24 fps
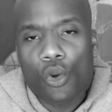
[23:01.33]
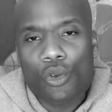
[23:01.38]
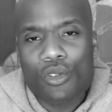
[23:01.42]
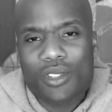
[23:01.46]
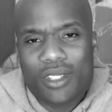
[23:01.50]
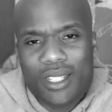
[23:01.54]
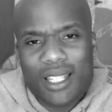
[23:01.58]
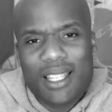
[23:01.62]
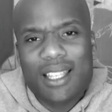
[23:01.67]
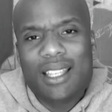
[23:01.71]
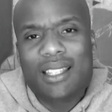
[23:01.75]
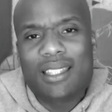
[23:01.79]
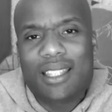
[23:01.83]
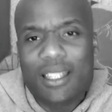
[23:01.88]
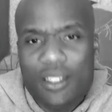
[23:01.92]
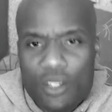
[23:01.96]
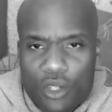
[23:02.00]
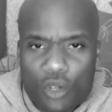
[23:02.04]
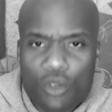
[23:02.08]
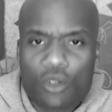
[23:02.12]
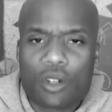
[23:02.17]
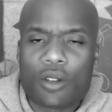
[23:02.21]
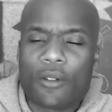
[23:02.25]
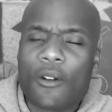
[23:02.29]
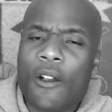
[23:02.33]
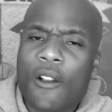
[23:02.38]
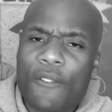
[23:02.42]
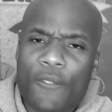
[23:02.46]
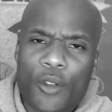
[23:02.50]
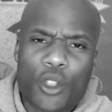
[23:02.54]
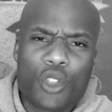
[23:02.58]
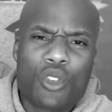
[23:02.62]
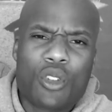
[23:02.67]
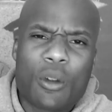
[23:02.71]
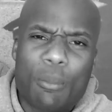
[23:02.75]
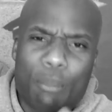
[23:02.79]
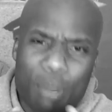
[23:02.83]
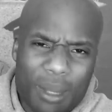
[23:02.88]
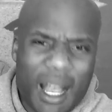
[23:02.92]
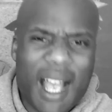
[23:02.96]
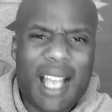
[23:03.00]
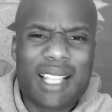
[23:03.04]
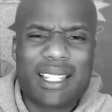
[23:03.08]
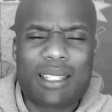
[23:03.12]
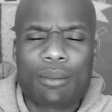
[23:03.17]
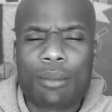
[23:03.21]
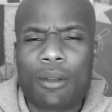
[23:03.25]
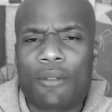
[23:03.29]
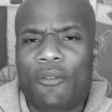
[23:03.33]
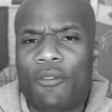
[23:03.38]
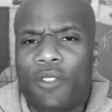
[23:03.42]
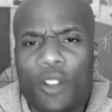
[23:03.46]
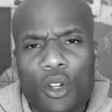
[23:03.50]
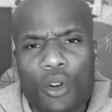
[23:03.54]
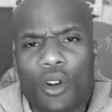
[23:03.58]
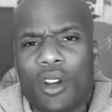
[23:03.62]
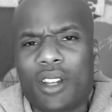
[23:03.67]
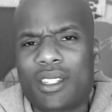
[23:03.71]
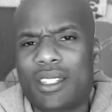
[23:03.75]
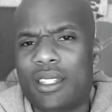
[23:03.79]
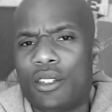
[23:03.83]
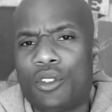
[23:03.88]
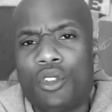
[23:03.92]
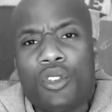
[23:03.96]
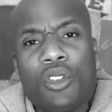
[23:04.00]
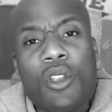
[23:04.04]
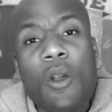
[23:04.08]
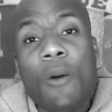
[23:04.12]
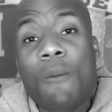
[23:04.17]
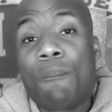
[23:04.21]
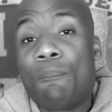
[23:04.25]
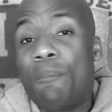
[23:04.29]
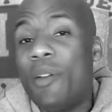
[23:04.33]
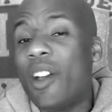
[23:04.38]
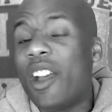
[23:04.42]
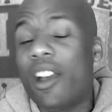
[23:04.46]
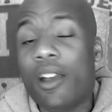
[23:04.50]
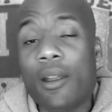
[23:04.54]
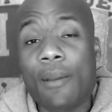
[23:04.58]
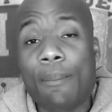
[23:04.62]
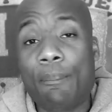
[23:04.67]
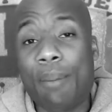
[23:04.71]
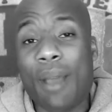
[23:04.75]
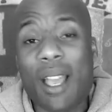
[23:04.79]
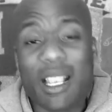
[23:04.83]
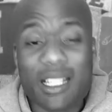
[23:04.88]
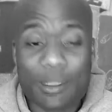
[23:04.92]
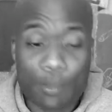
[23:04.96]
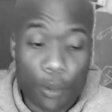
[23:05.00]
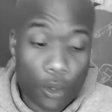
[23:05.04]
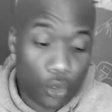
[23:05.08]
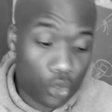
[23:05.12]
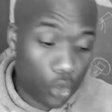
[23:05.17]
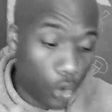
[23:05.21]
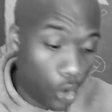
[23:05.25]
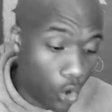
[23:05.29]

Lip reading: seeds in you for you to blossom and flourish and do your very best both